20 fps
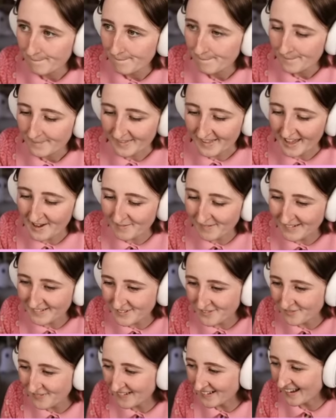Can't wait to
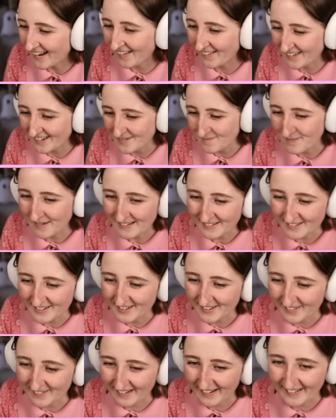feed alien pizza to
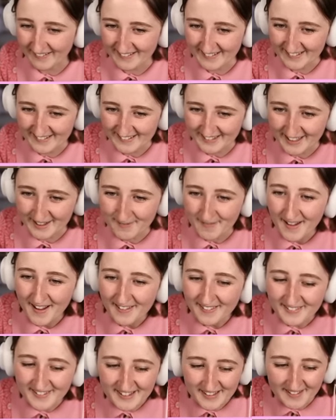your alien sim.
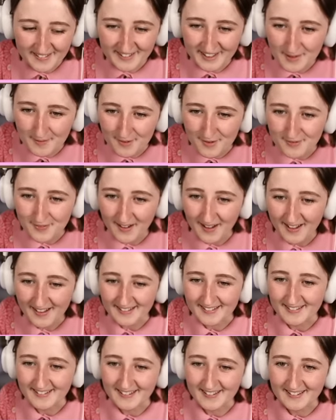See, that's gonna
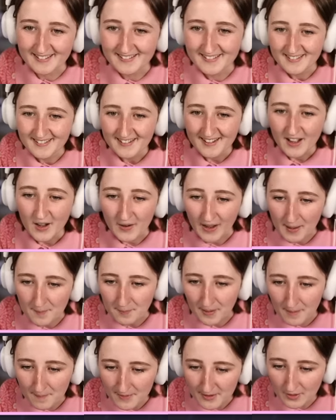be fun. Okay,
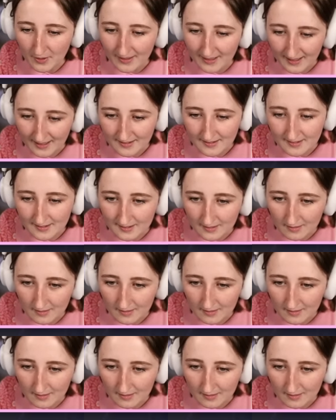prep ingredients.